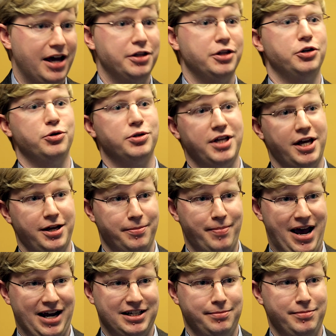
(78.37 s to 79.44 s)
and then you say it
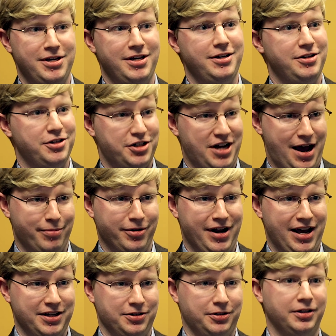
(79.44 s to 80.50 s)
back to me,
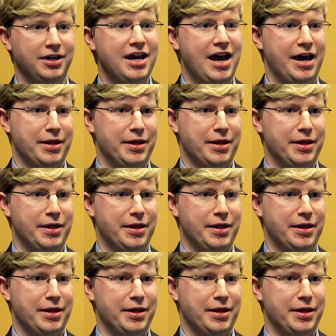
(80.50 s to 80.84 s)
shabbernazzle,